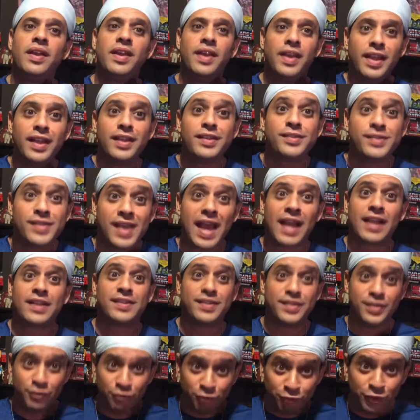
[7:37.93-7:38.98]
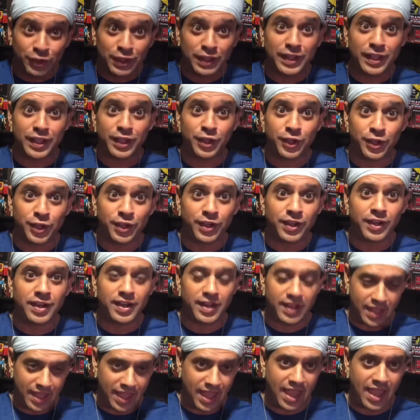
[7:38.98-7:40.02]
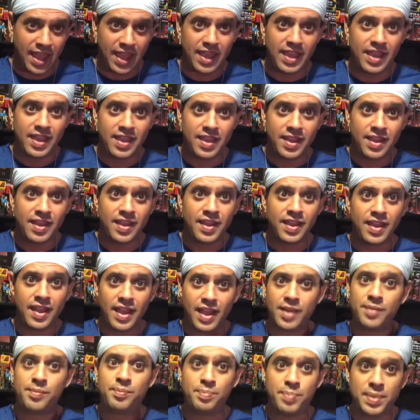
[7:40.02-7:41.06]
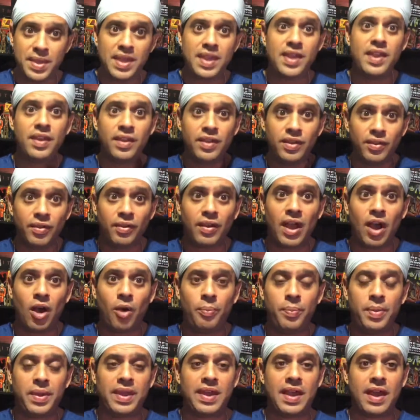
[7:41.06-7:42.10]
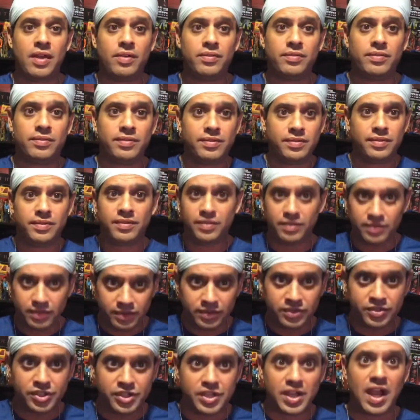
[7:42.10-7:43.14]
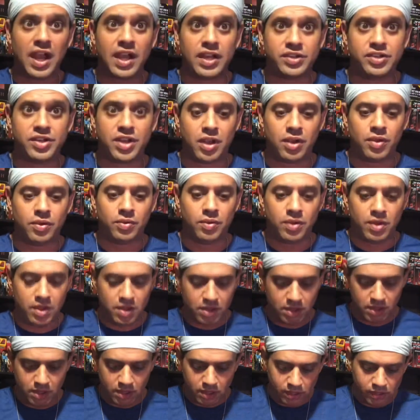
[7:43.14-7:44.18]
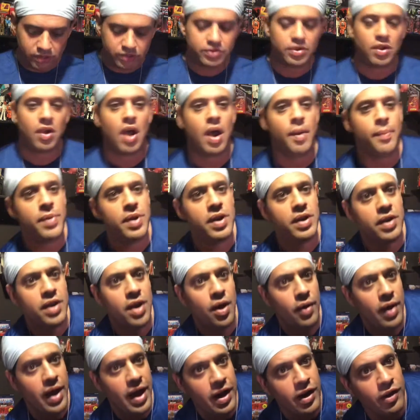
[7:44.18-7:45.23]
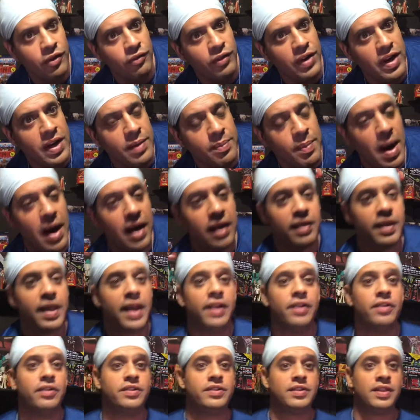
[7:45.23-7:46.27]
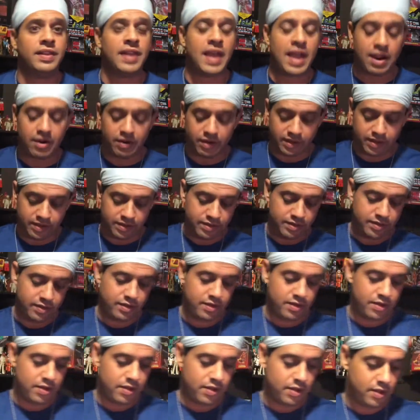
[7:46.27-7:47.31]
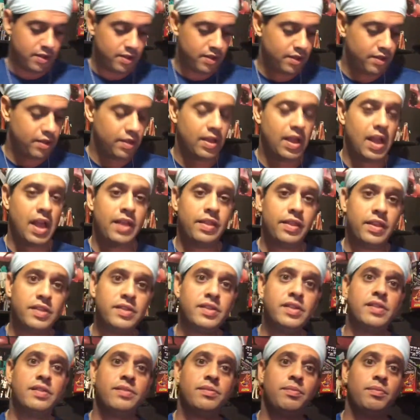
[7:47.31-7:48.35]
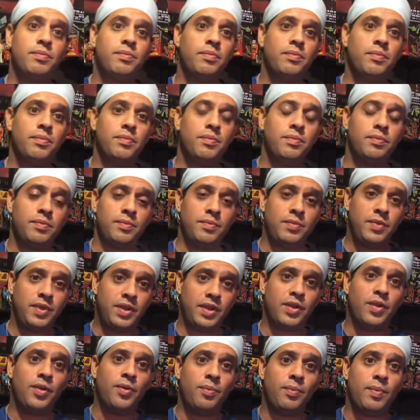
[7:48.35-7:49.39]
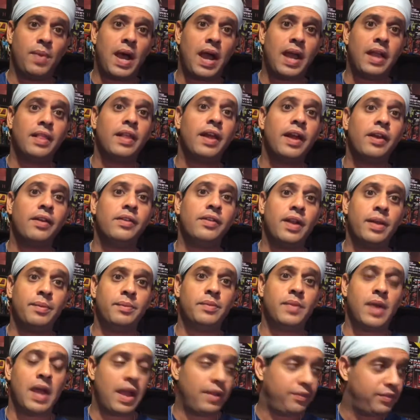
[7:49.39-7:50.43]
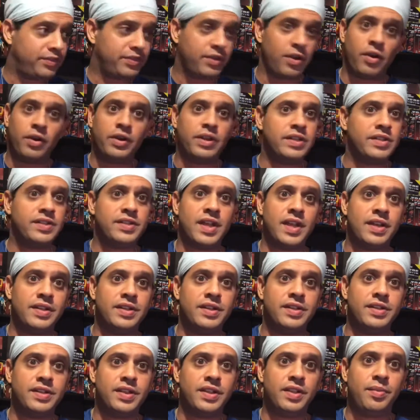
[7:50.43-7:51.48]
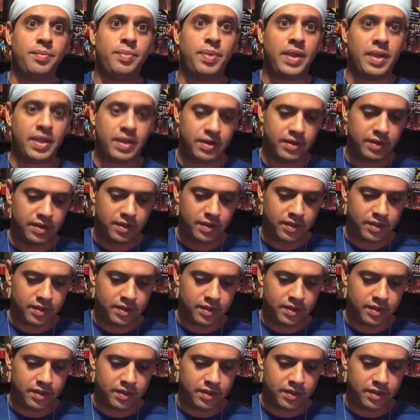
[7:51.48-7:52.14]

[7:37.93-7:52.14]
it's actually really good, A, and B, you're helping out G.I. Joe. So I'm going to go ahead and read my letter to Larry. And this is, you know, my letter that I've already sent it to the pit.